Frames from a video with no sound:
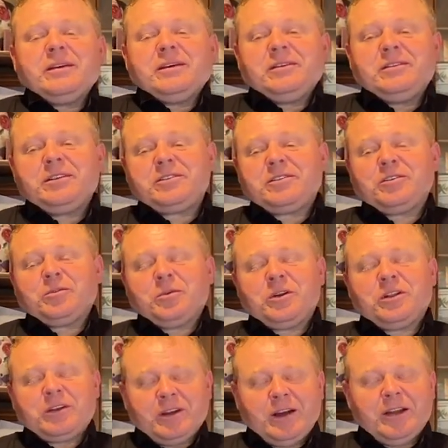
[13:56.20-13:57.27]
This is one
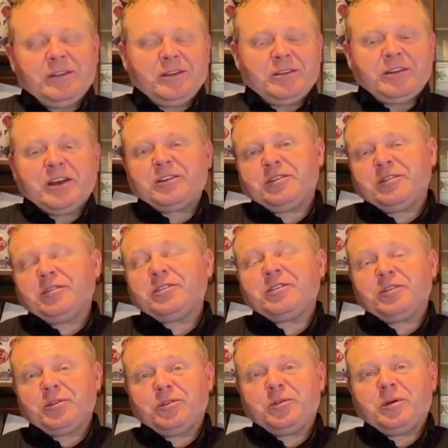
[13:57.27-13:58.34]
of the contests actually for
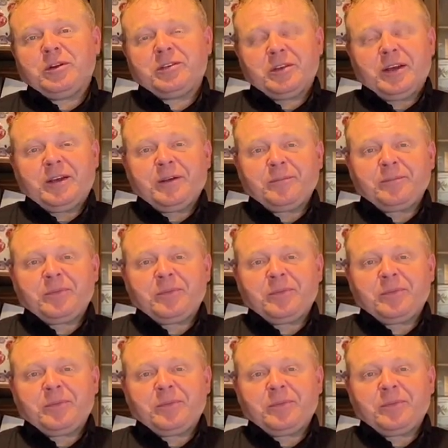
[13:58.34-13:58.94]
SkillsUSA.